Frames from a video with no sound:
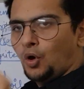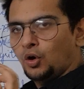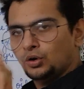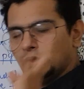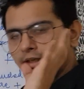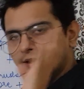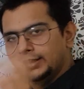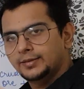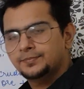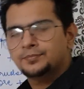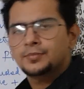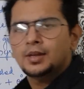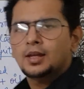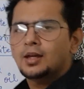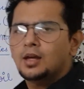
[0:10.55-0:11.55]
only.
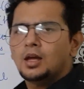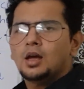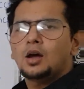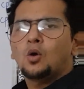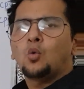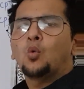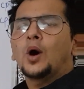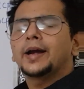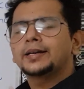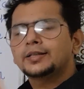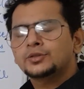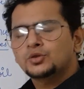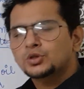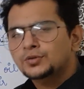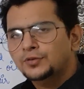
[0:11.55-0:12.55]
Why it is
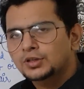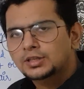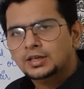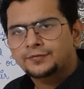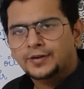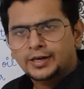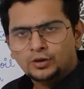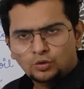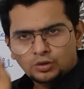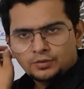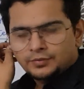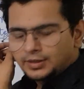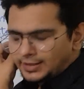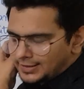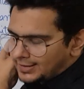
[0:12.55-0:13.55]
used for sulfide ore,
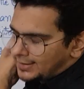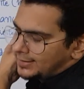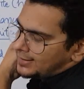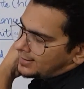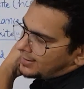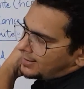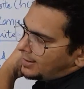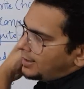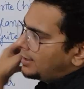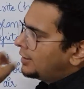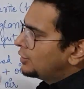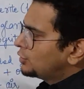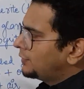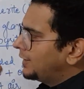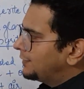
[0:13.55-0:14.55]
we'll discuss.
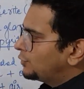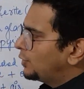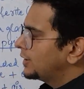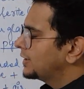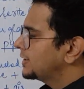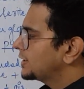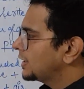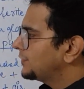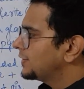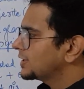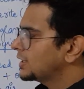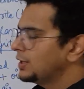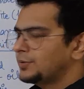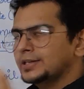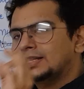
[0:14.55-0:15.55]
So we have to understand
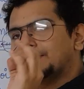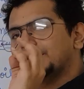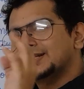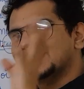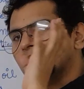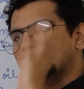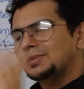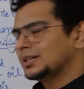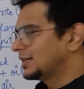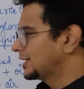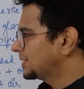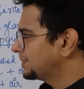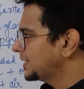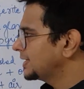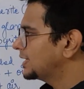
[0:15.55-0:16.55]
firstly what the principle is.
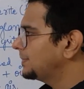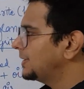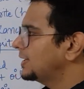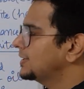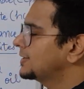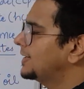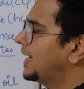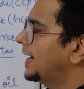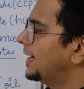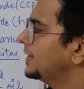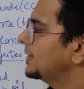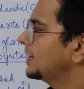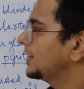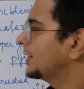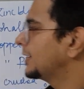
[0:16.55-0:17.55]
Principle is
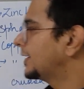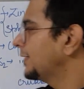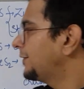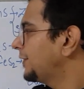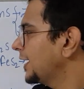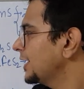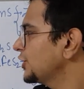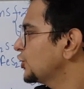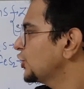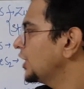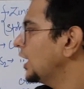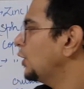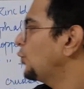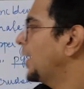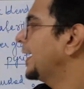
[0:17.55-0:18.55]
that
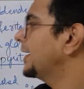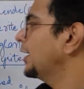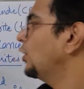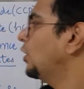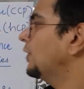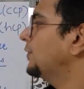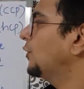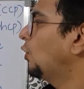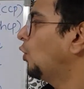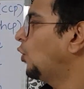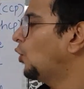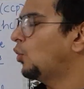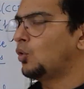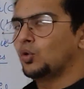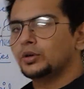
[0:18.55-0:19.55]
differential wetting of
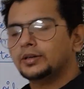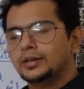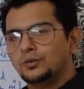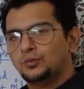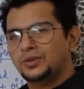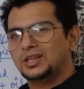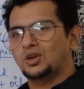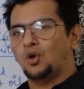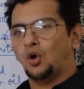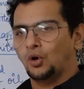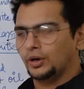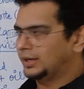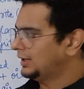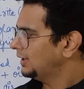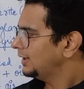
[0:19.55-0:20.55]
ore with
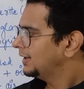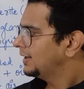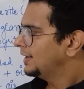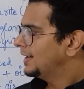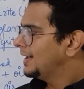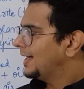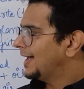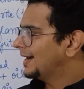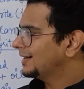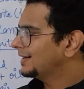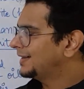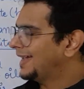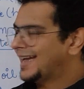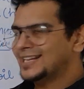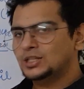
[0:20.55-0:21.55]
oil and
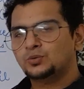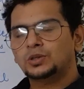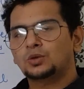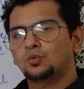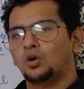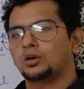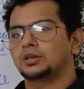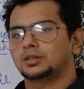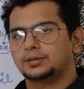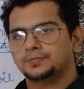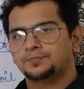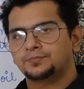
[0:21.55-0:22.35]
gangue with water.